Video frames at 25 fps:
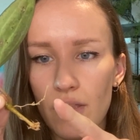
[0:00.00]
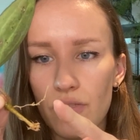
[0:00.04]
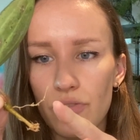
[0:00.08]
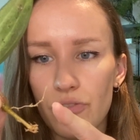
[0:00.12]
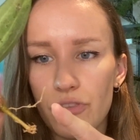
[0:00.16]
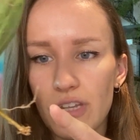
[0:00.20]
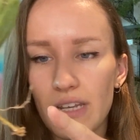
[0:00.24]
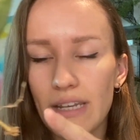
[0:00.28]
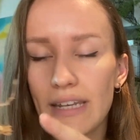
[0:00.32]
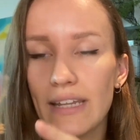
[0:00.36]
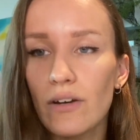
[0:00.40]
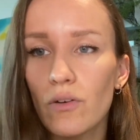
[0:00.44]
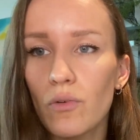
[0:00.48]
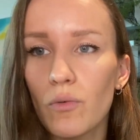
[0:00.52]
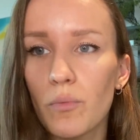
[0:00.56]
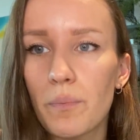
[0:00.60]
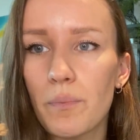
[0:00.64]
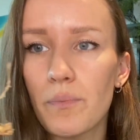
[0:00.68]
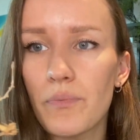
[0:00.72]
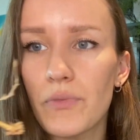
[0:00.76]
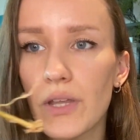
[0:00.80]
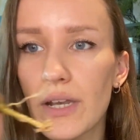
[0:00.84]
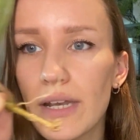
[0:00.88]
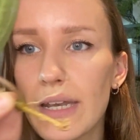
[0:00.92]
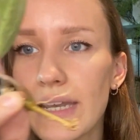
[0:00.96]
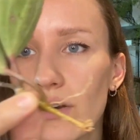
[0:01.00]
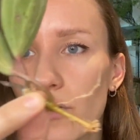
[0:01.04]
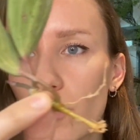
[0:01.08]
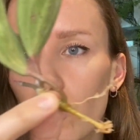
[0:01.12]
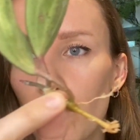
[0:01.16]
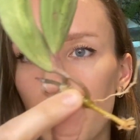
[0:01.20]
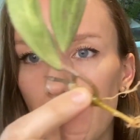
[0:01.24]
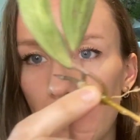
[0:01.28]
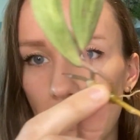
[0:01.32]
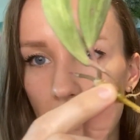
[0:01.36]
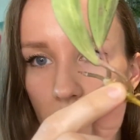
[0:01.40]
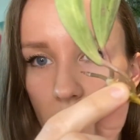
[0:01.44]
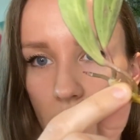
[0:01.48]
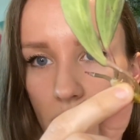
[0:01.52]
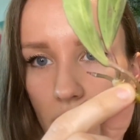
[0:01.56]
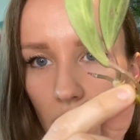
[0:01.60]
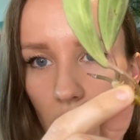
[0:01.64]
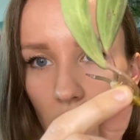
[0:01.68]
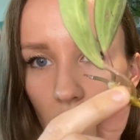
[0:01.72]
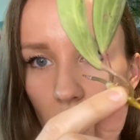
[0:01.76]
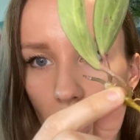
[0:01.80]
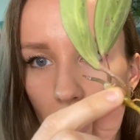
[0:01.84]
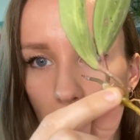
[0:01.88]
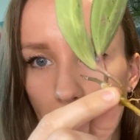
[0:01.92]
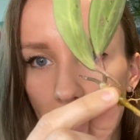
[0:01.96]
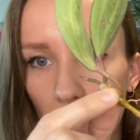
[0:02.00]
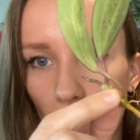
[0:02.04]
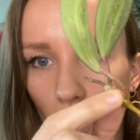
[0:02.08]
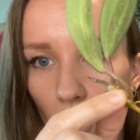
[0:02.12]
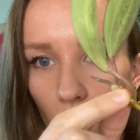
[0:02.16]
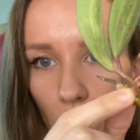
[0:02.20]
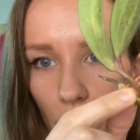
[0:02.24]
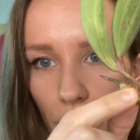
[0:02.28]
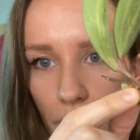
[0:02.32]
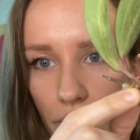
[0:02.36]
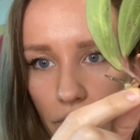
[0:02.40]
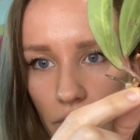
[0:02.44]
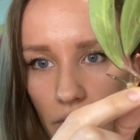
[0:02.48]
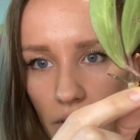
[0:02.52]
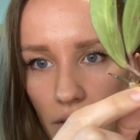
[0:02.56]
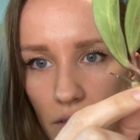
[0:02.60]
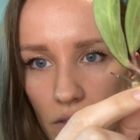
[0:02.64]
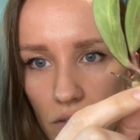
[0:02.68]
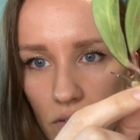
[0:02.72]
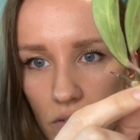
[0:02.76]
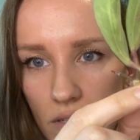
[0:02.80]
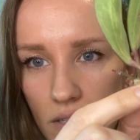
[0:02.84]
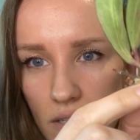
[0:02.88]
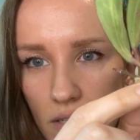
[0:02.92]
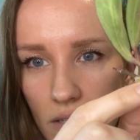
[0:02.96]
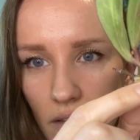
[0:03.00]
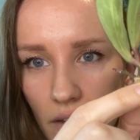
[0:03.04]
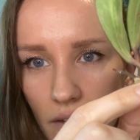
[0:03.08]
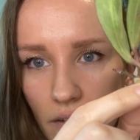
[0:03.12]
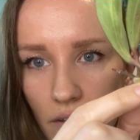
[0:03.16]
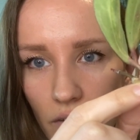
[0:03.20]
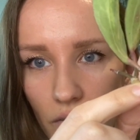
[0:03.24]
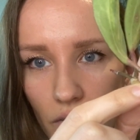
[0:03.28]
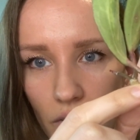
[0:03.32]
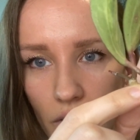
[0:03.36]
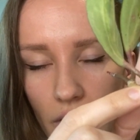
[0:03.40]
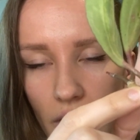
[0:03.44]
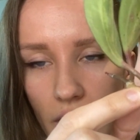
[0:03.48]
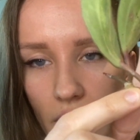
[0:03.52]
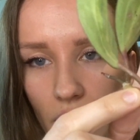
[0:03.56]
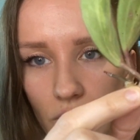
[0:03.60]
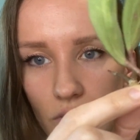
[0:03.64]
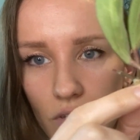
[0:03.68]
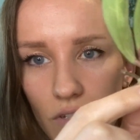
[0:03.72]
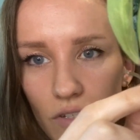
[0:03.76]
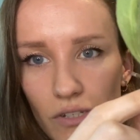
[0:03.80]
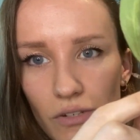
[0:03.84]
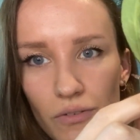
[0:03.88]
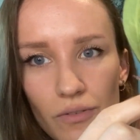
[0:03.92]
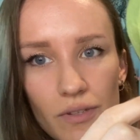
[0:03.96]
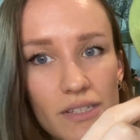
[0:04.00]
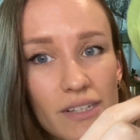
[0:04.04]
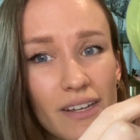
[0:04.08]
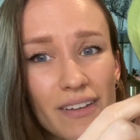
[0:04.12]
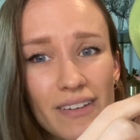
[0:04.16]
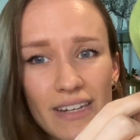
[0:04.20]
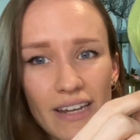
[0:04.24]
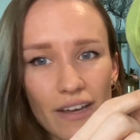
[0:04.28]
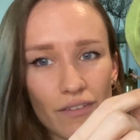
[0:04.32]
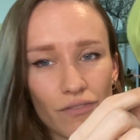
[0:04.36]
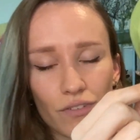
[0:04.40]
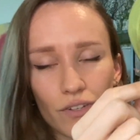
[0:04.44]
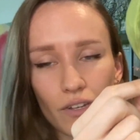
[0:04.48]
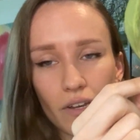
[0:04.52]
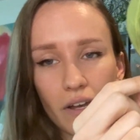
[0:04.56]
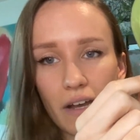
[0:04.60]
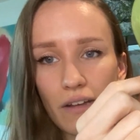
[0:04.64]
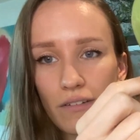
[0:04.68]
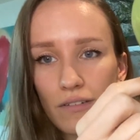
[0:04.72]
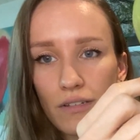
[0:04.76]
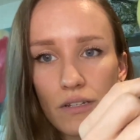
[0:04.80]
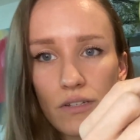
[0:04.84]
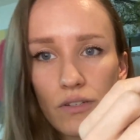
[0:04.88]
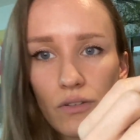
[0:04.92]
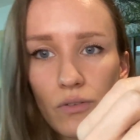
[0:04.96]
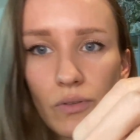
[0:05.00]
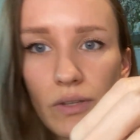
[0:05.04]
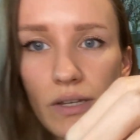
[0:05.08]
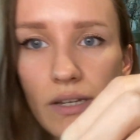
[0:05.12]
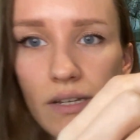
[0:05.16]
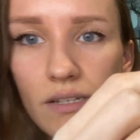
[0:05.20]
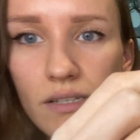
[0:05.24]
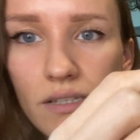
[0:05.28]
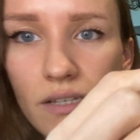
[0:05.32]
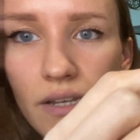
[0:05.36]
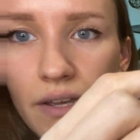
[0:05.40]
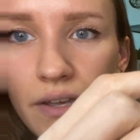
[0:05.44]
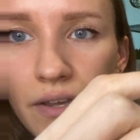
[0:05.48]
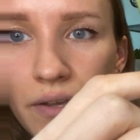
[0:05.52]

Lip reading: The little bits that are coming off, I don't know how to do this. I never know how to do this.